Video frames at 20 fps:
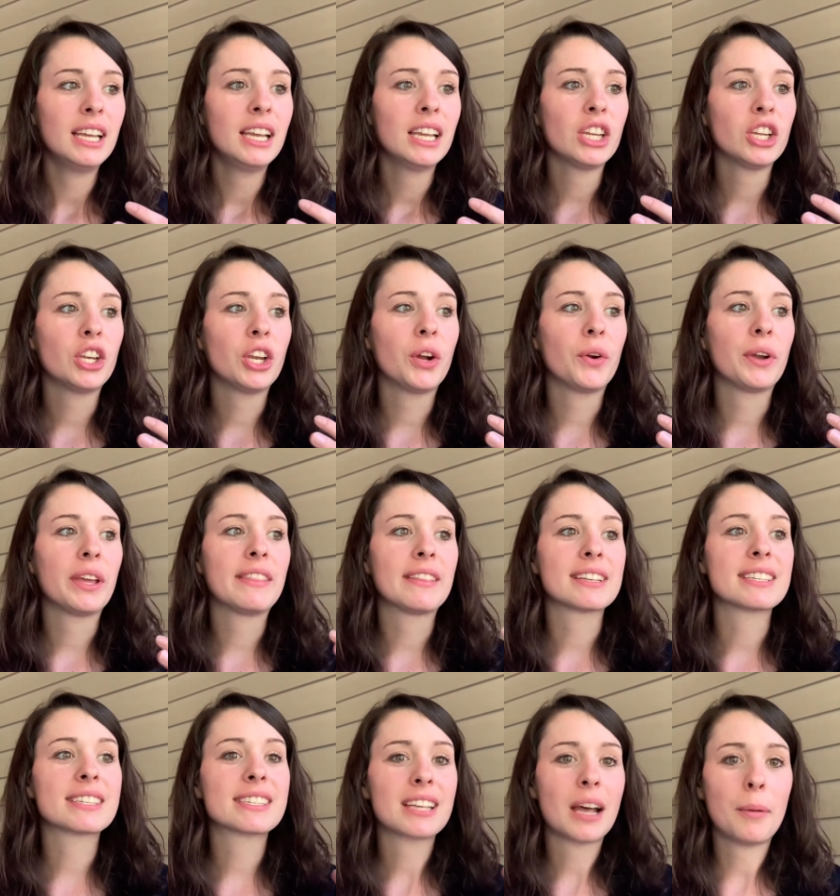you know, in the
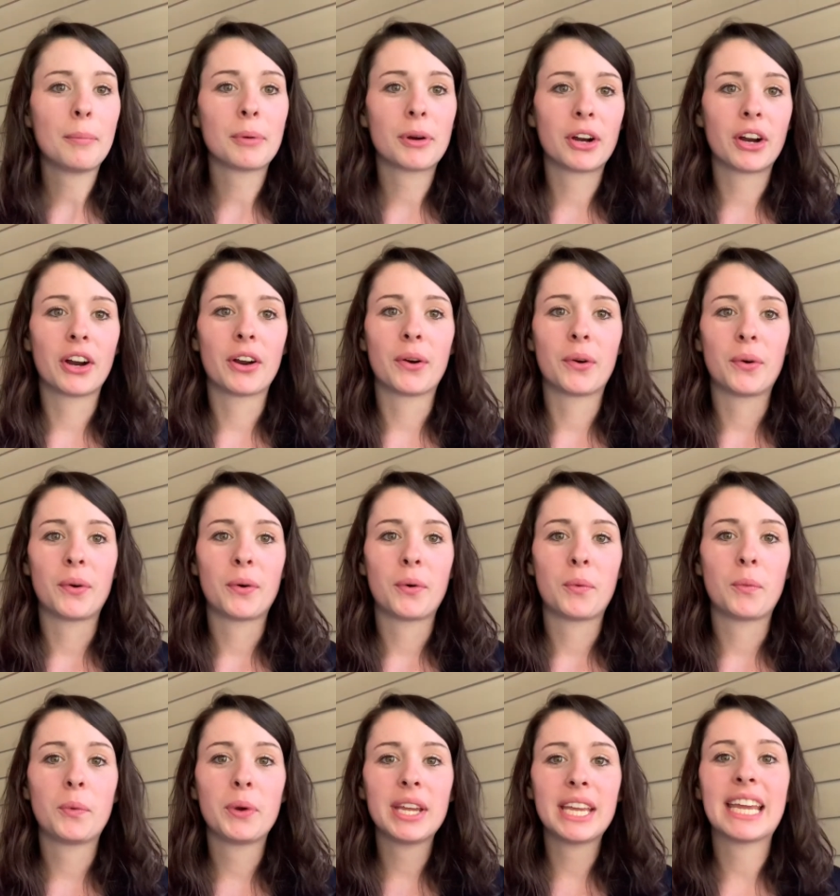summer,
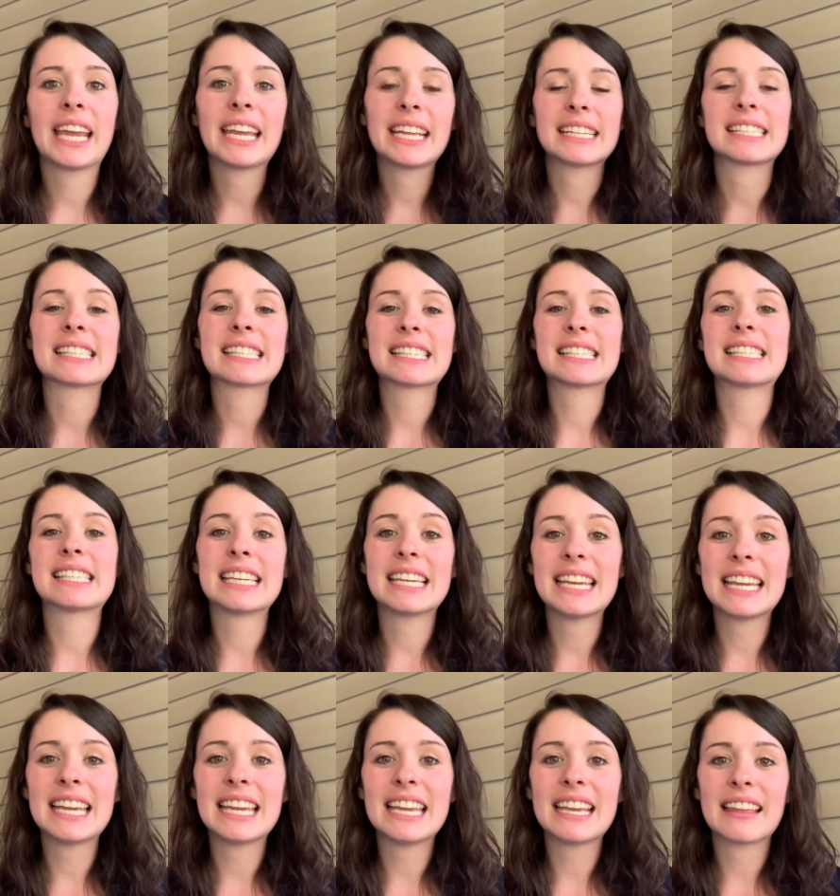we can't
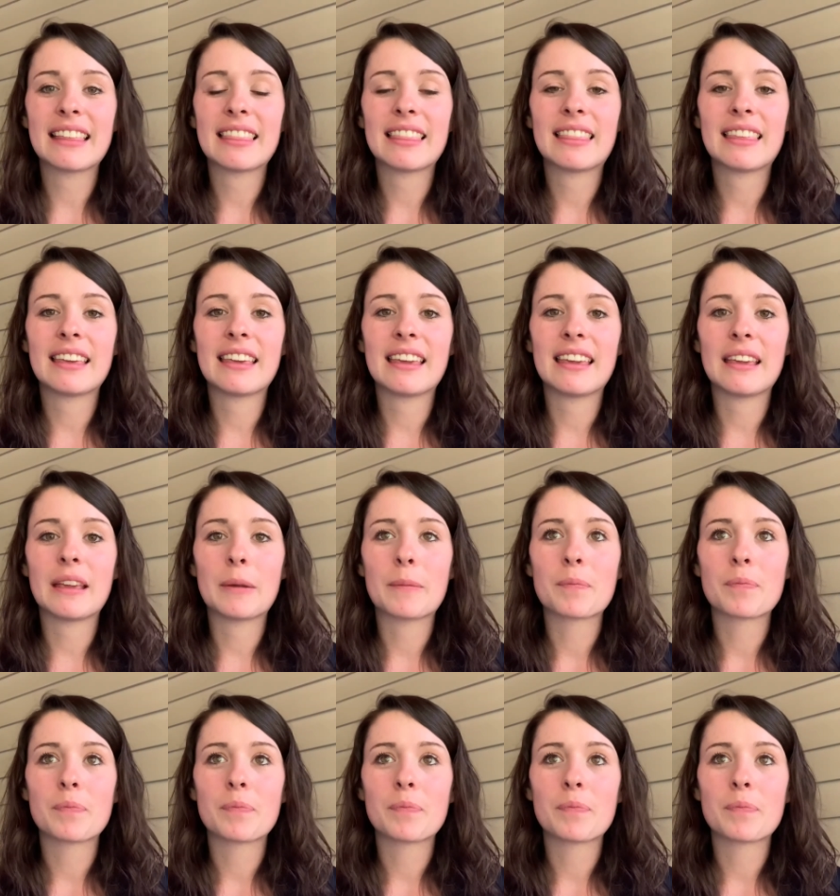see the,